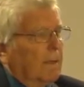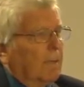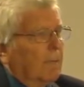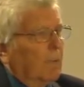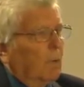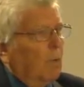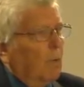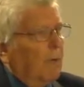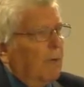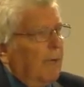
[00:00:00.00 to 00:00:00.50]

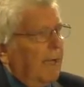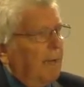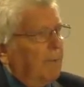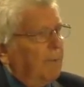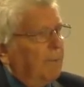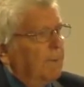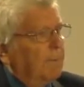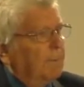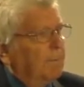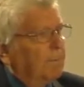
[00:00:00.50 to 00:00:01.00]
But what
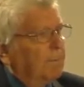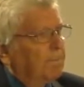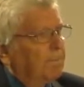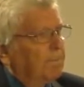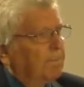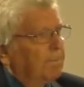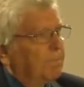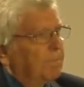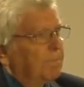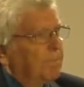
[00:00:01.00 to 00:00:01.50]
happened,
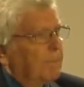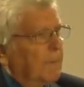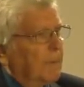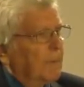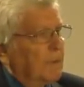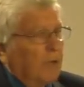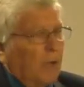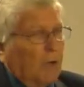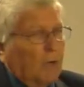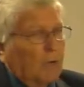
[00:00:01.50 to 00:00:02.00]

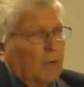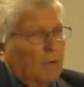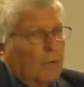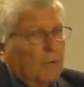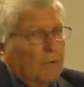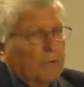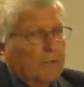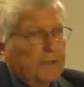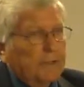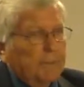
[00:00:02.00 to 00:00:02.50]
and y'all don't
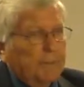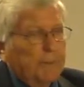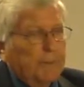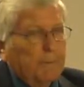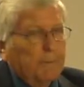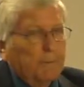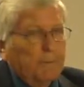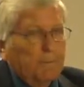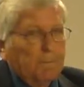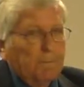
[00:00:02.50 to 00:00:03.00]
know these
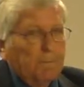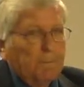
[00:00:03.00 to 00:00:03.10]
people,